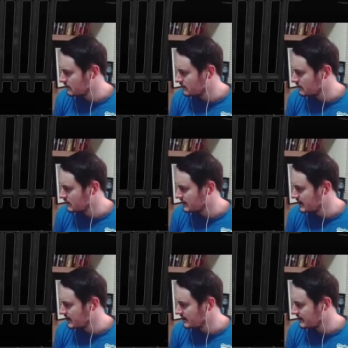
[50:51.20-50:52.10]
to the
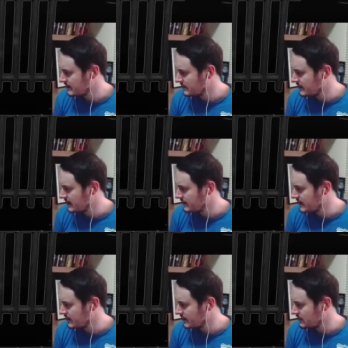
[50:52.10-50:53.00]
gate in the black
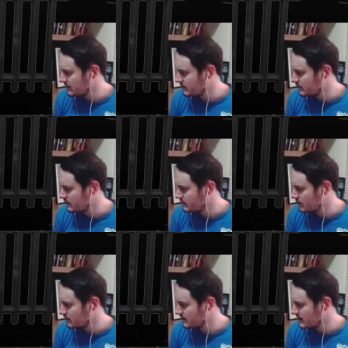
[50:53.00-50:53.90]
background and move the
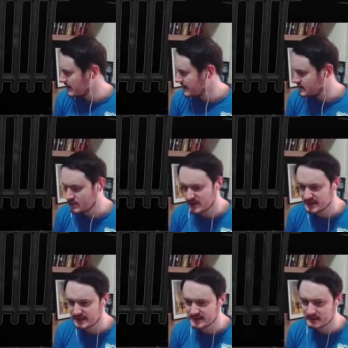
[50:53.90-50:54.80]
bolt to the edge. So
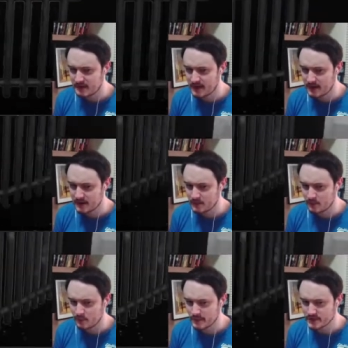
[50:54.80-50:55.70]
does it matter
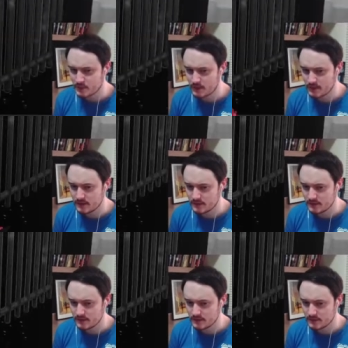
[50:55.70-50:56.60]
which
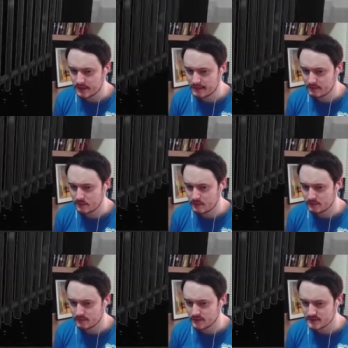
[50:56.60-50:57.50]
one I bolt on
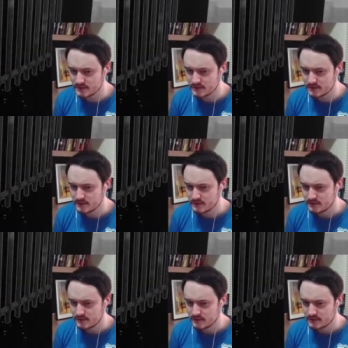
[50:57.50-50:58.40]
first?
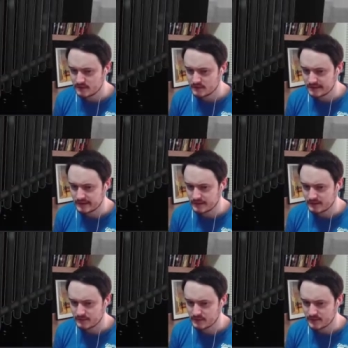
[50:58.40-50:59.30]

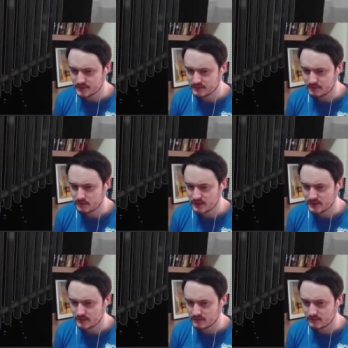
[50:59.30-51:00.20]
Like, maybe I should bolt
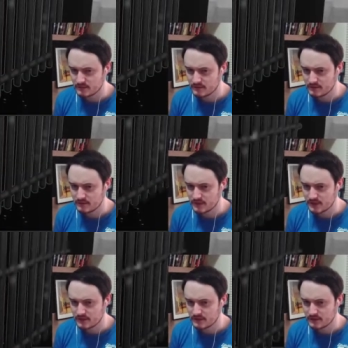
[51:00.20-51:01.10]
here, right?